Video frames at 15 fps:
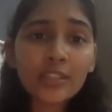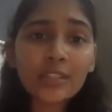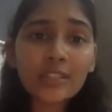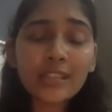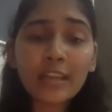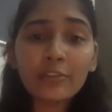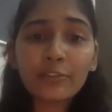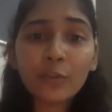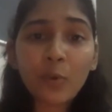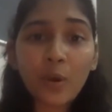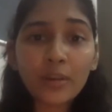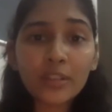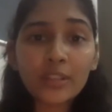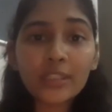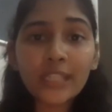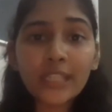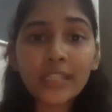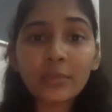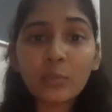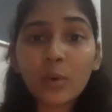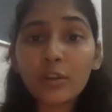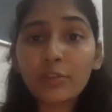self quarantine,
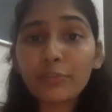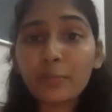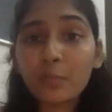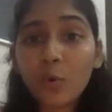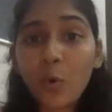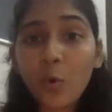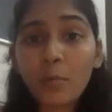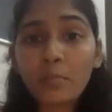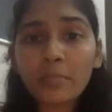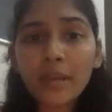work from home,